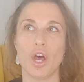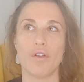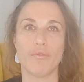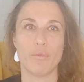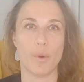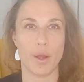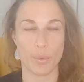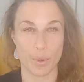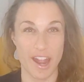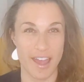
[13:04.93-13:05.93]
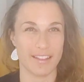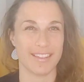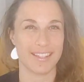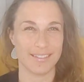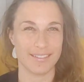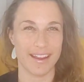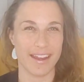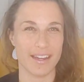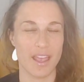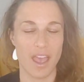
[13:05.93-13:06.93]
of where we're at
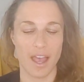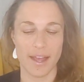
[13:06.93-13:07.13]
right